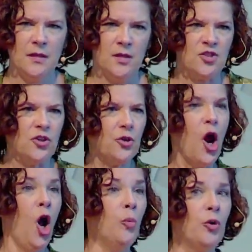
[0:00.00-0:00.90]
So your
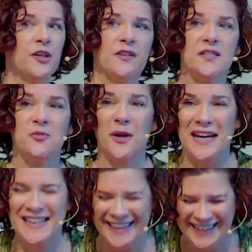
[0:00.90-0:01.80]
homework this week